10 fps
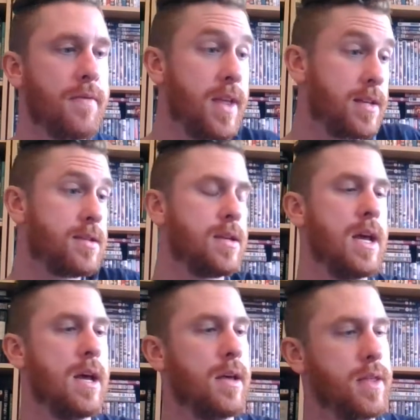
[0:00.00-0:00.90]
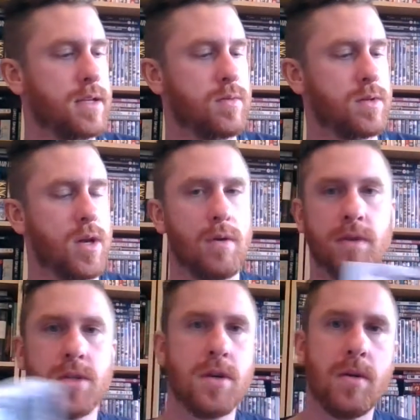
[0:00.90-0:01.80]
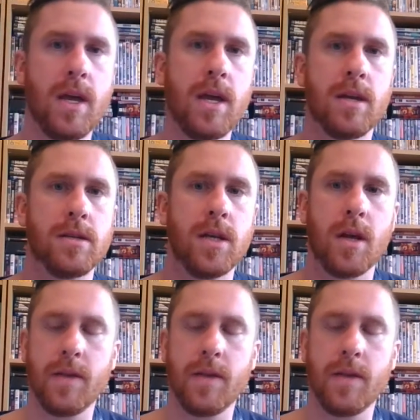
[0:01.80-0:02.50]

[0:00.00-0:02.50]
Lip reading: This was over 2 years.